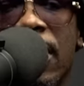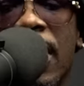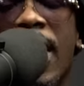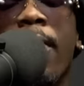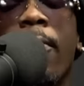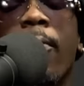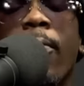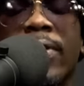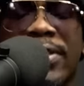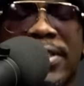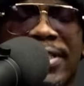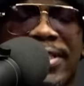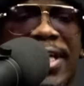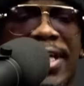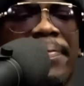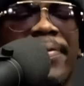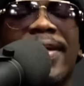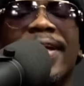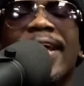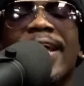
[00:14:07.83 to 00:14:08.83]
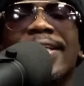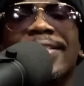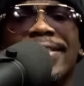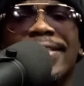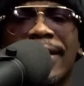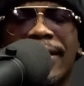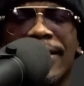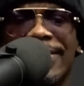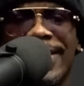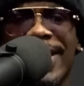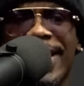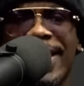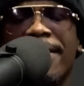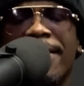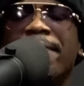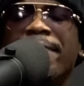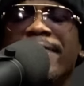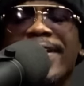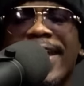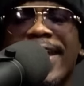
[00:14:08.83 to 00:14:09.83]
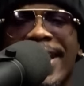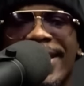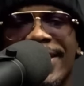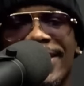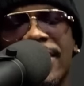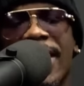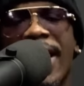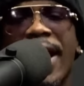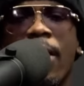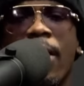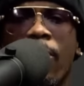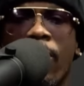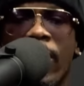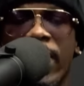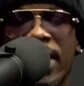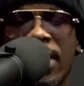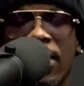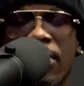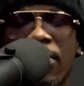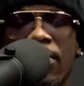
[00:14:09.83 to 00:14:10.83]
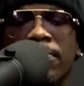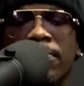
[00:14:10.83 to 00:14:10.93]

when something is unhealthy and not well,